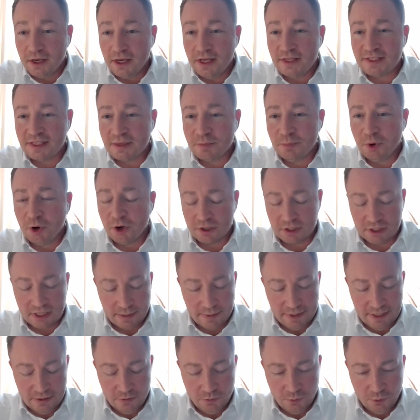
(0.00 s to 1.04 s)
It's important. I
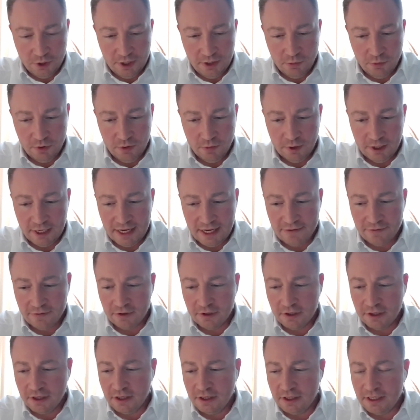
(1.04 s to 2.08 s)
mean, we will have
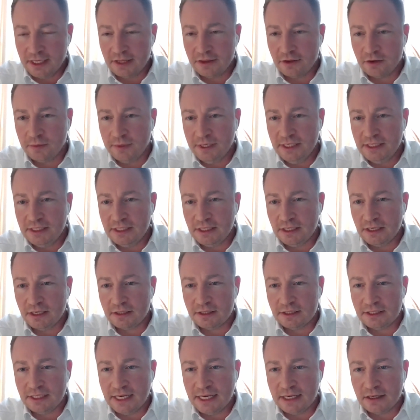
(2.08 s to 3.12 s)
another meeting
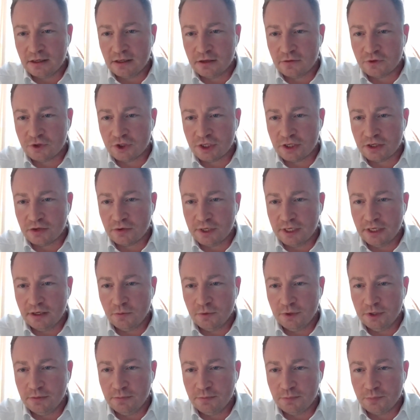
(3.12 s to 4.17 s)
at the end of January.
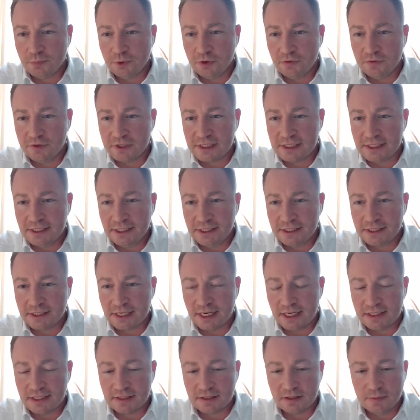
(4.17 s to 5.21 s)
We previously
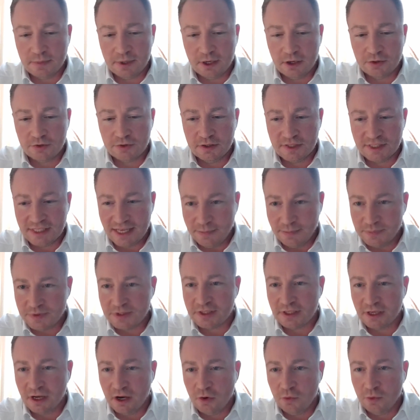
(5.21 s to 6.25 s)
discussed about steps
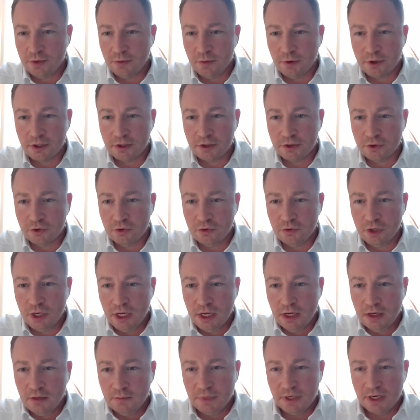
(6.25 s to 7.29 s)
now we want to do,
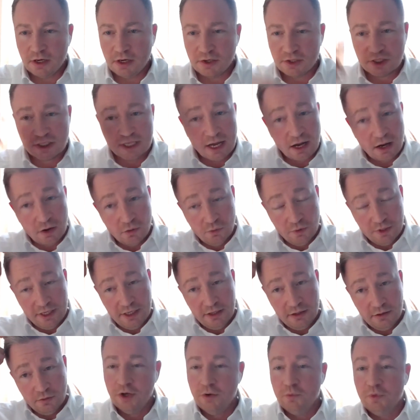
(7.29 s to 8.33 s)
because now
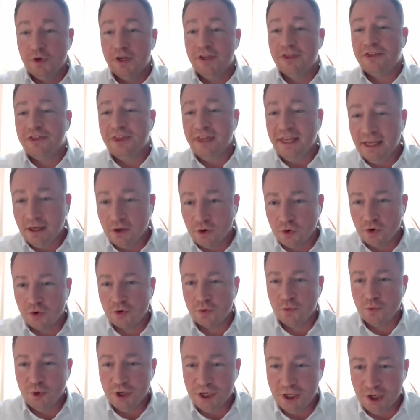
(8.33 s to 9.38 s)
we think
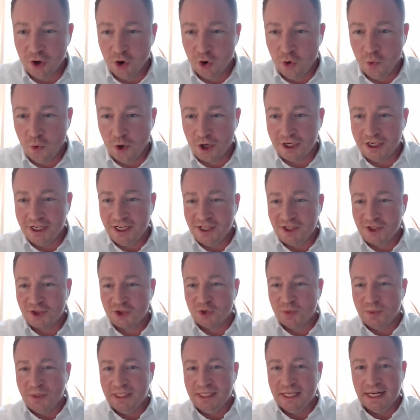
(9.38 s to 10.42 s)
we know what needs
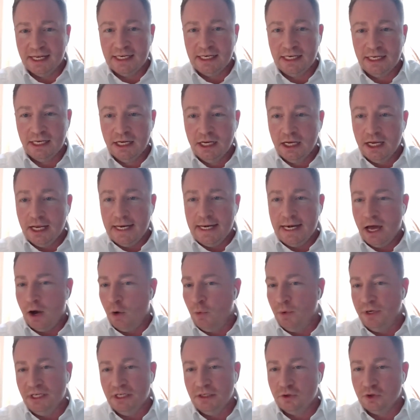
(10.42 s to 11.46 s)
to be done, and now
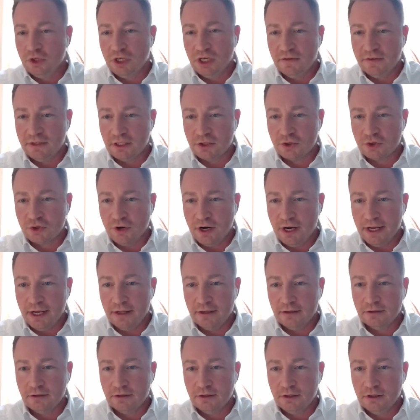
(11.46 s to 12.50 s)
we need to give it a
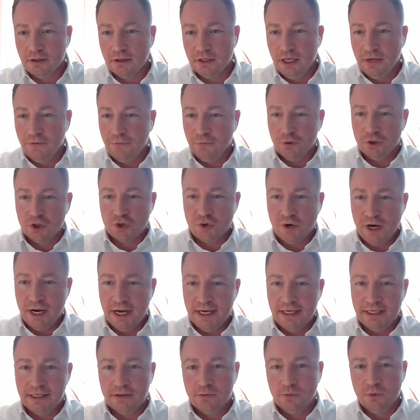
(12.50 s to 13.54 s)
trial. If we try
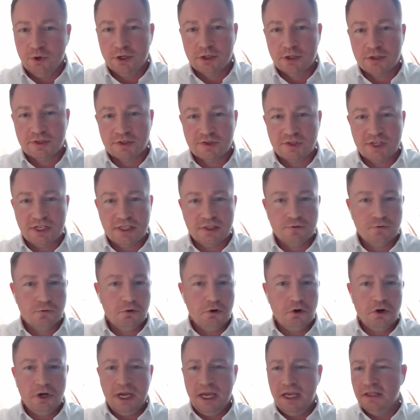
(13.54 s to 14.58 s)
it and we're not successful,
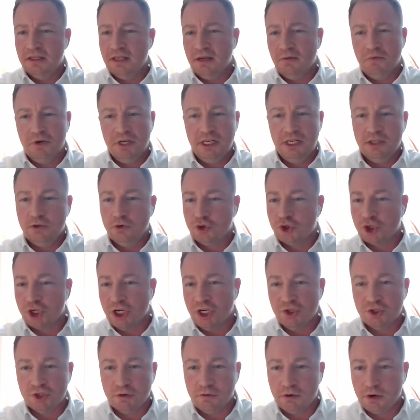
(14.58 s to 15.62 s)
okay, then we need to
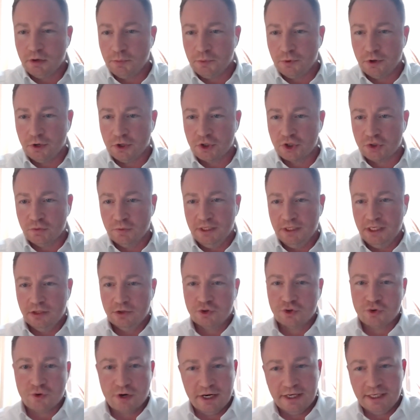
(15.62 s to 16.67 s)
change our approach and we need to
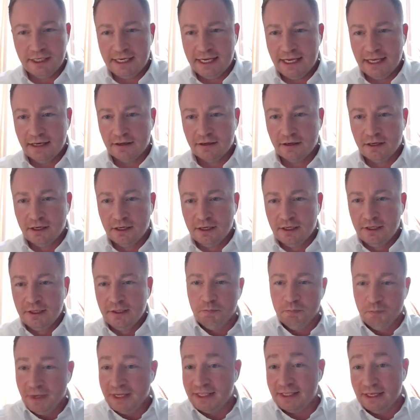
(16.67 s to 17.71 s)
try it again.
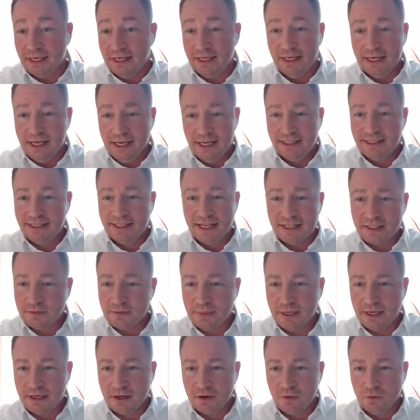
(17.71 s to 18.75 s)
But it doesn't
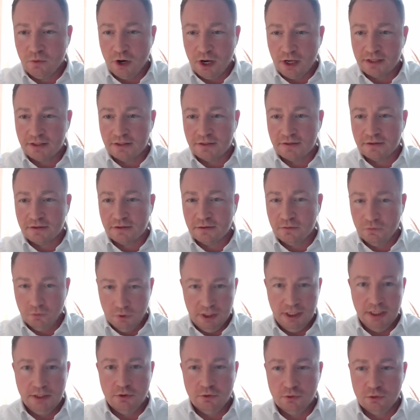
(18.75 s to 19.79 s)
matter what, we
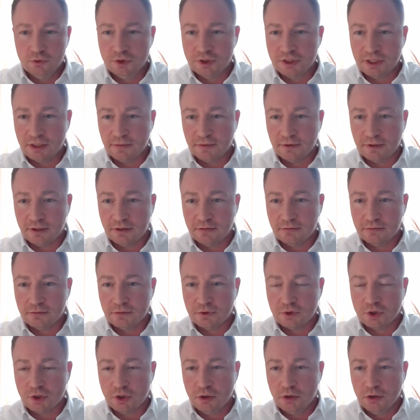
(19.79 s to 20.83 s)
need to do something.
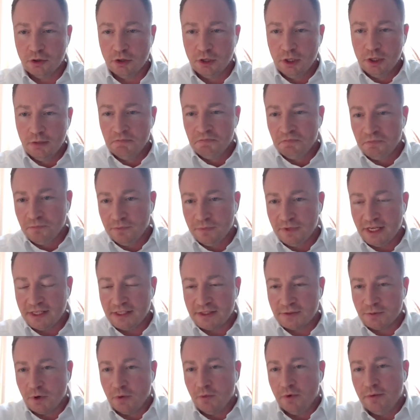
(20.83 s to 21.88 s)
So
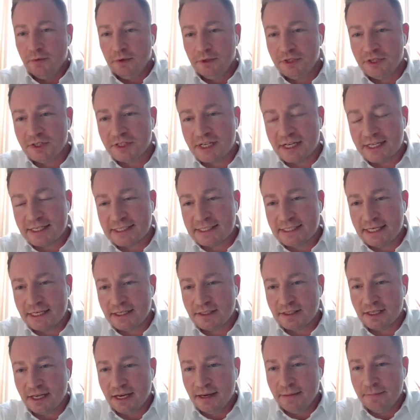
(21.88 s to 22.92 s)
that's what we will discuss
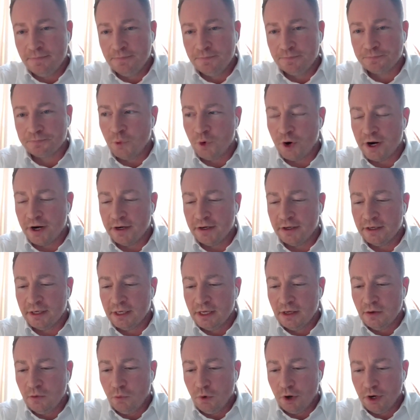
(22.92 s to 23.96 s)
next time, where
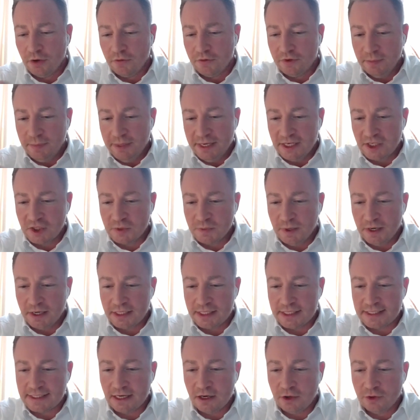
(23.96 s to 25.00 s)
one of the biggest part
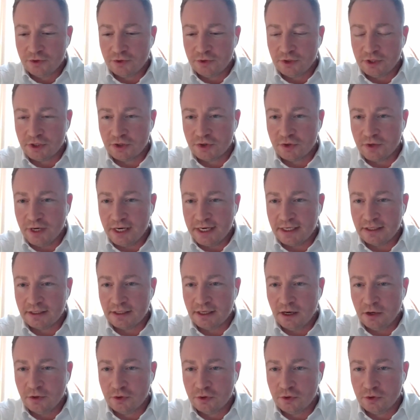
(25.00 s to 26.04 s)
is how to attract and
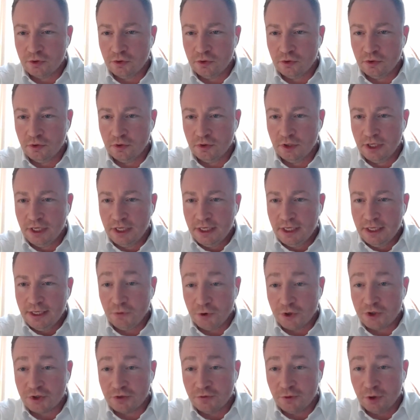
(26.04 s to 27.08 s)
how to,
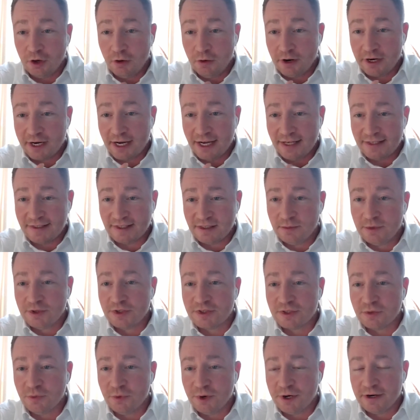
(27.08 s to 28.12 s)
first of all, our
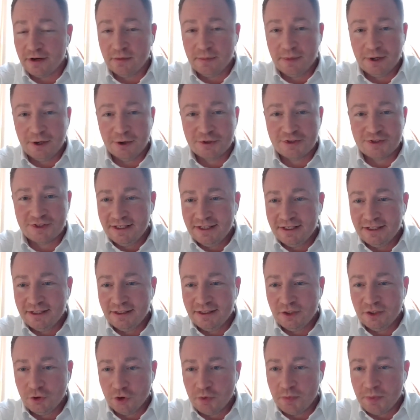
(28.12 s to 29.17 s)
customers aware about
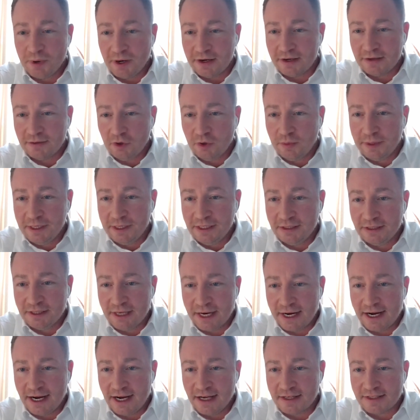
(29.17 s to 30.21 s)
the European
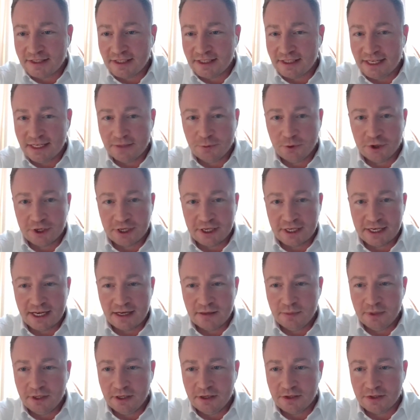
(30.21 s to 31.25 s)
die casting network
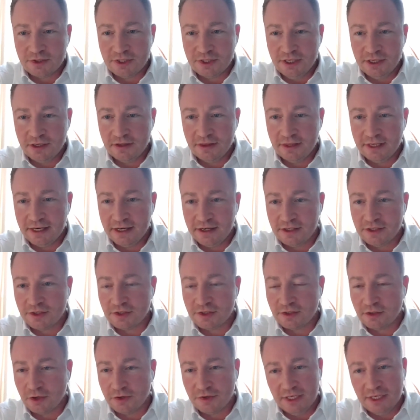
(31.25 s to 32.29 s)
again, because here and there
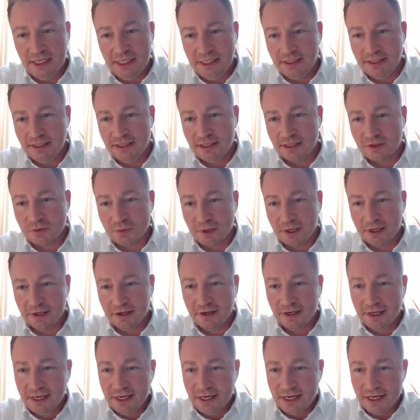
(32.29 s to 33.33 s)
it's not easy as
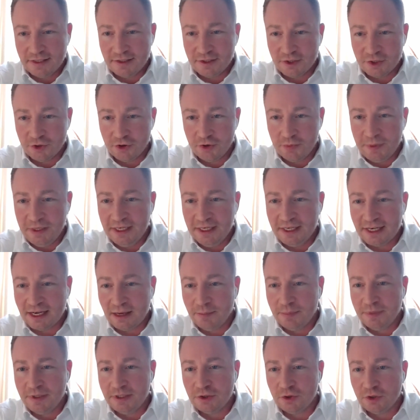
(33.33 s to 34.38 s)
well as a European
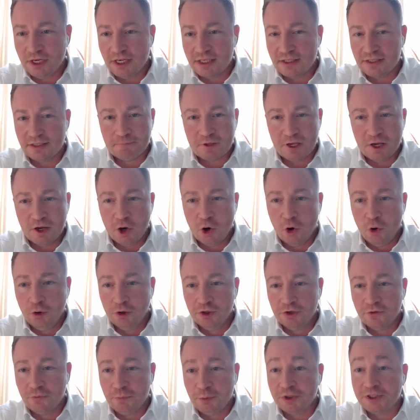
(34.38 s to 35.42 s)
company to get a
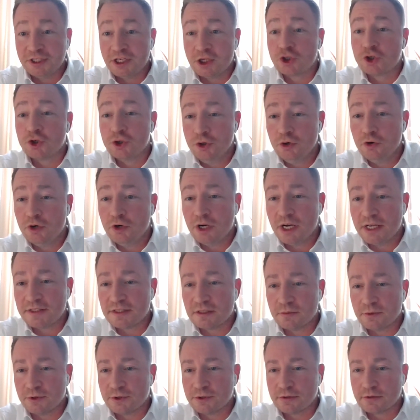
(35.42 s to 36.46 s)
hold of potential new
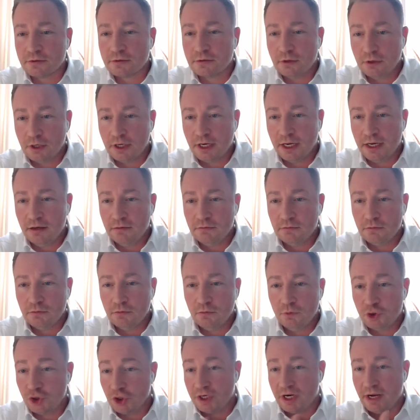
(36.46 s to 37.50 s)
customers, okay,
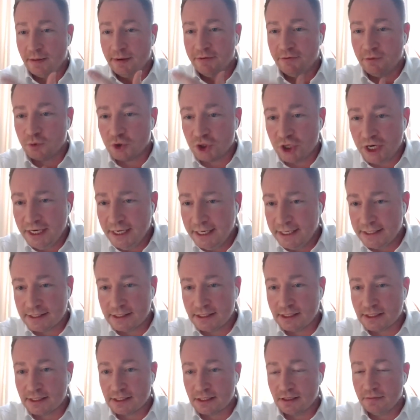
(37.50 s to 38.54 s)
which are coming from China as an
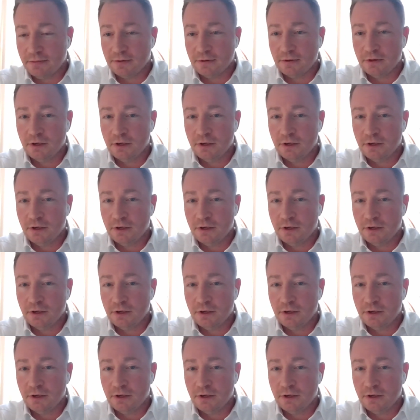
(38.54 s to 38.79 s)
example.